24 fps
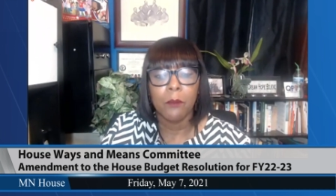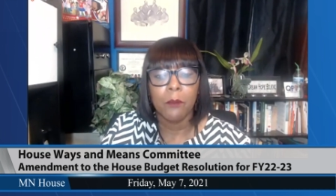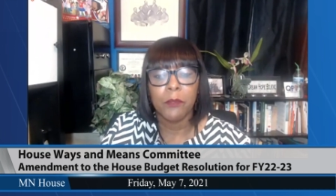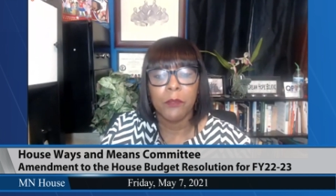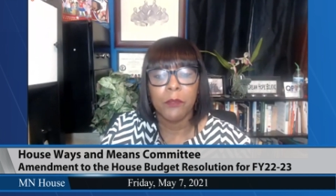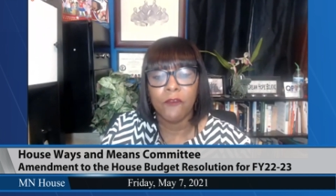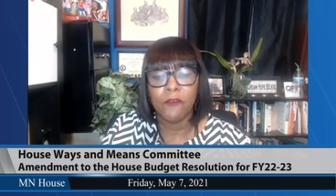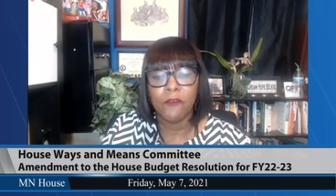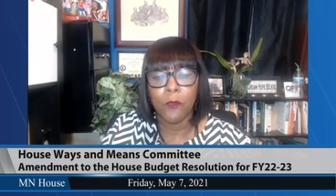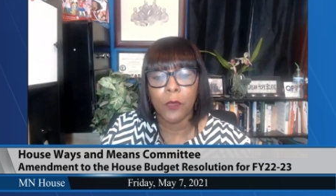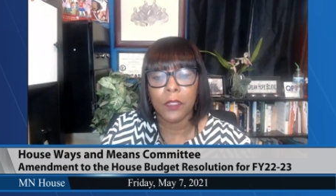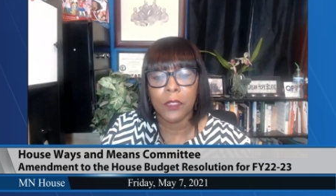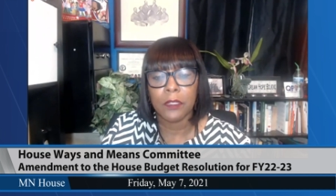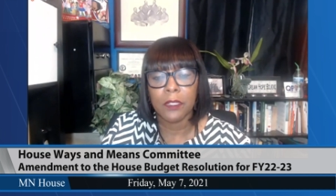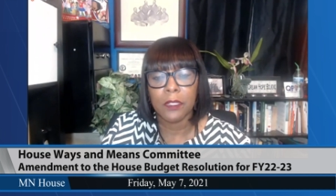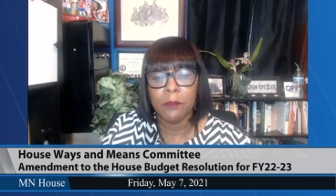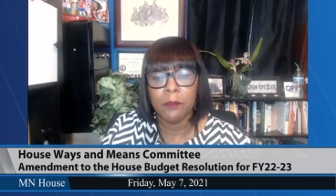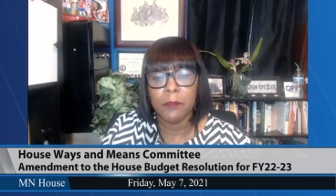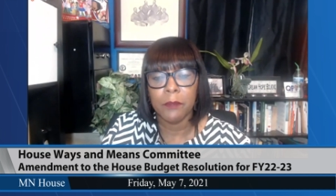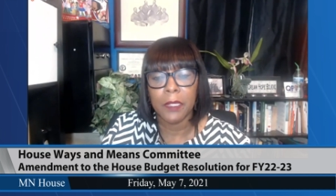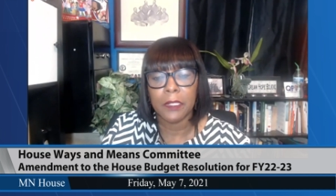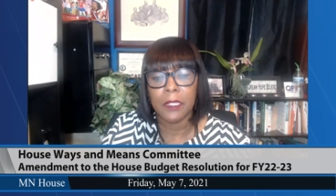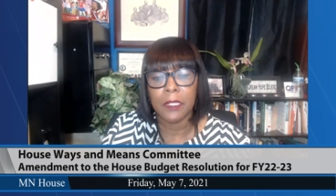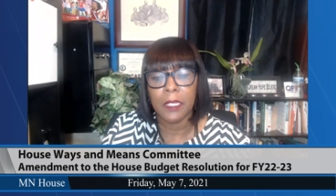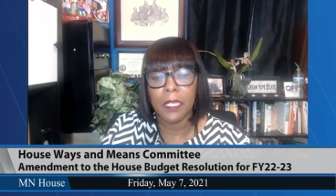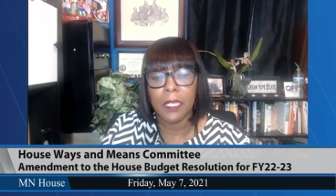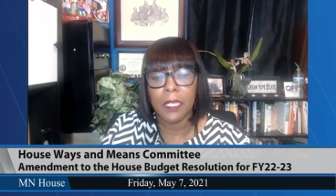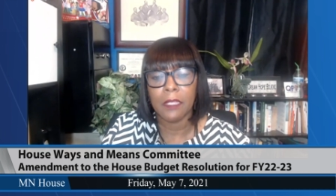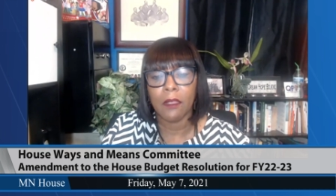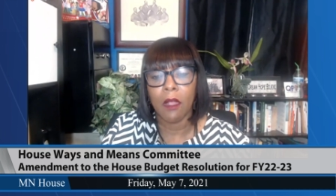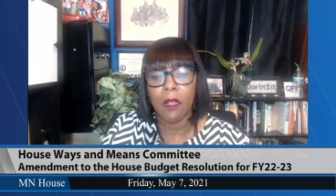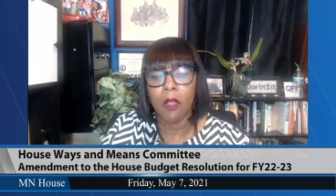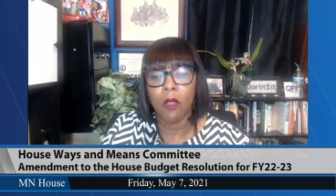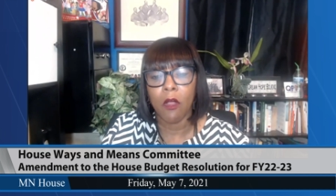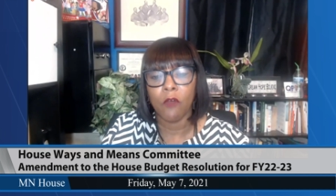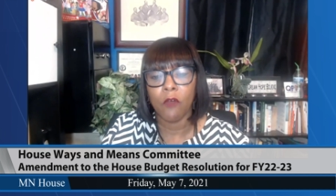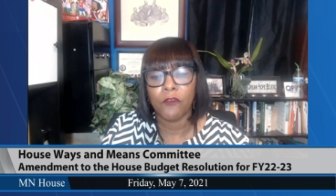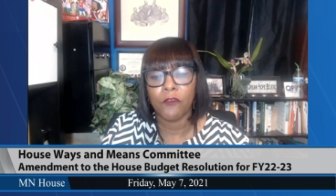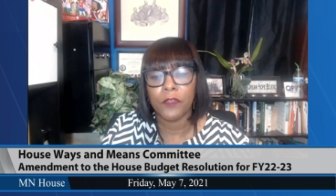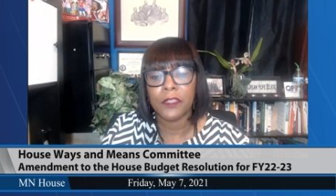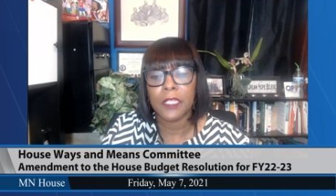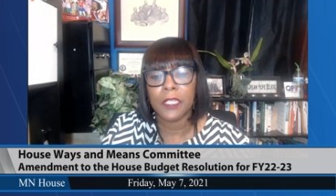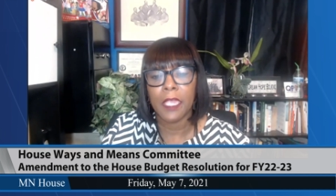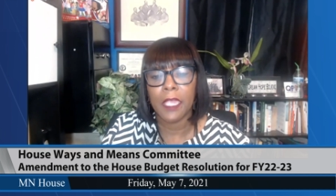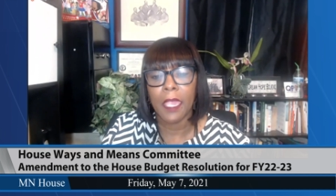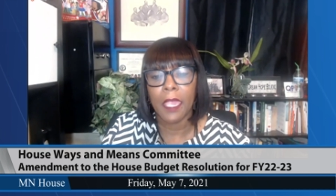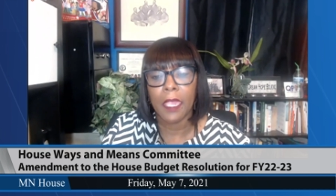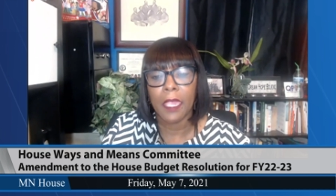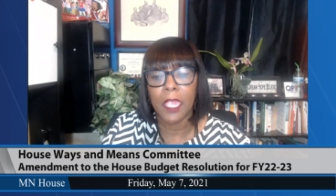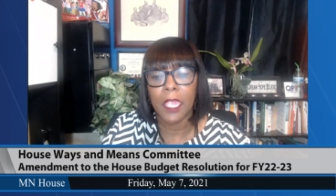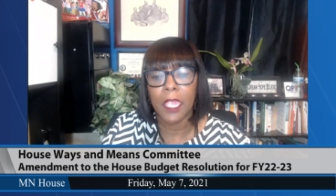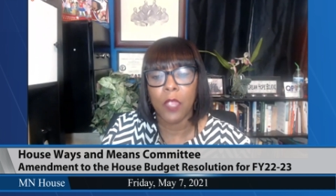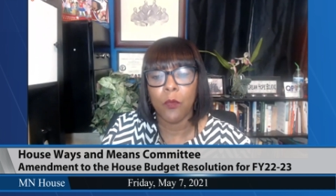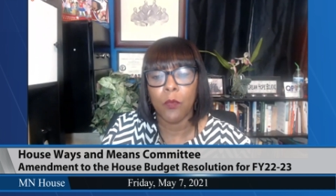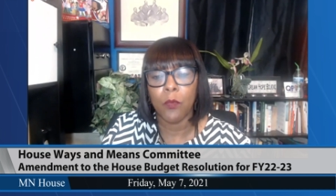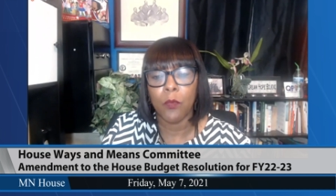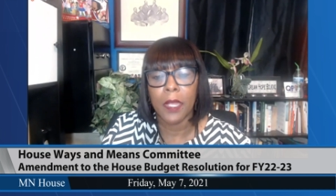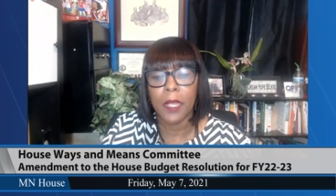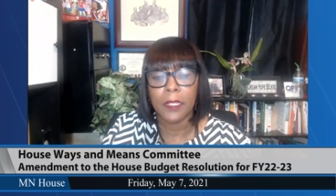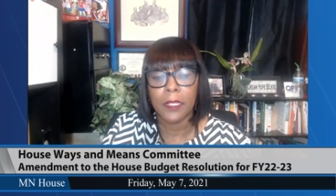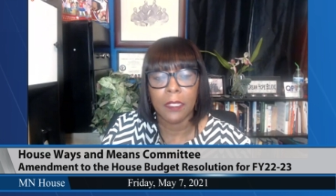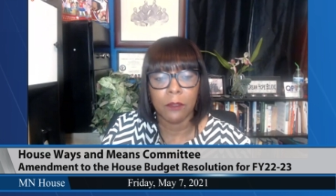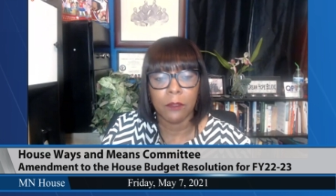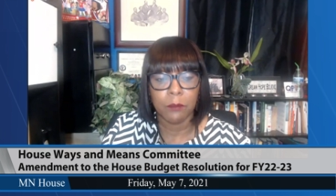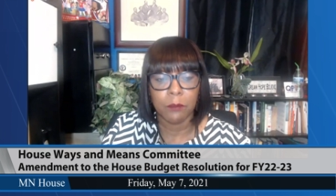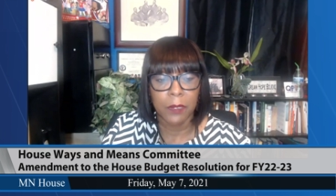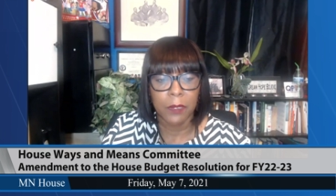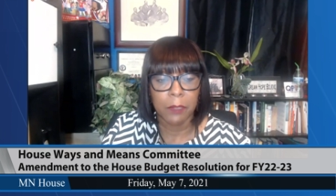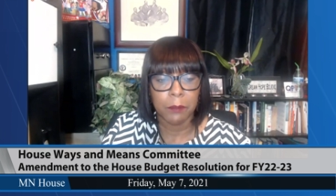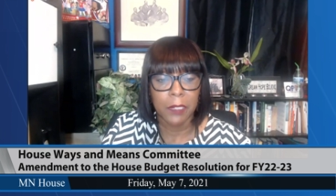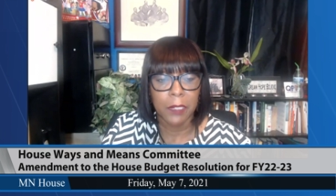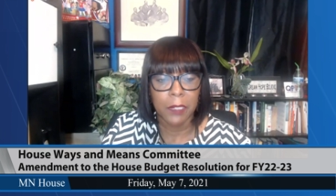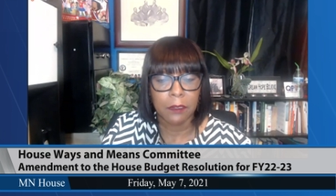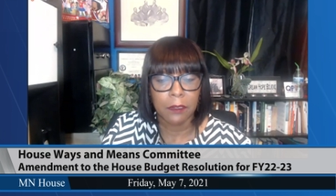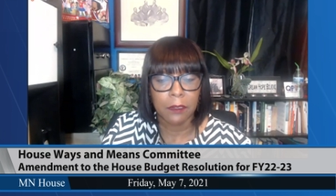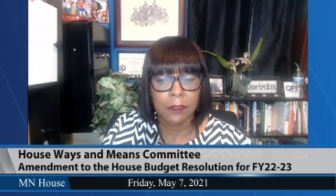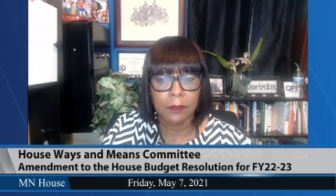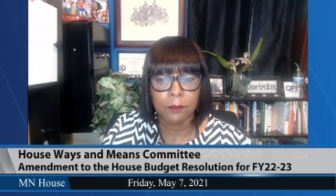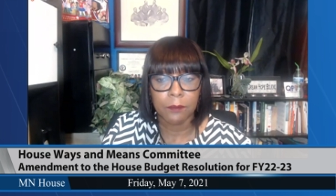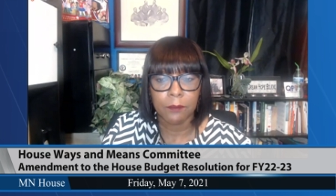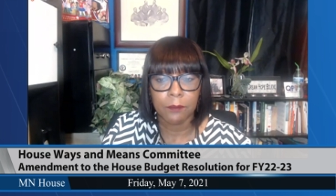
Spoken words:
before the committee and offer the A1 amendment.